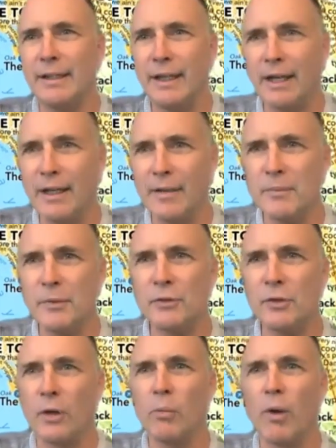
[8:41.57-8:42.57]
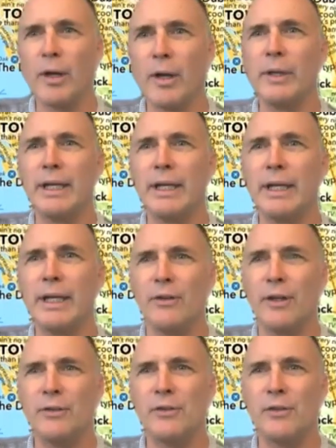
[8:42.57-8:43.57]
Um, so why don't we get into
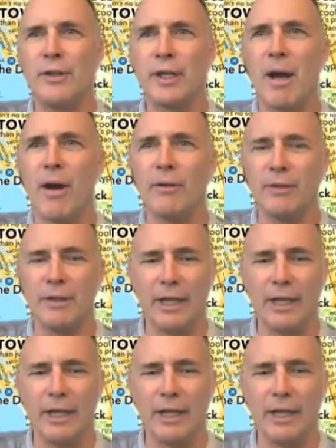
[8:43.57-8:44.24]
this thing about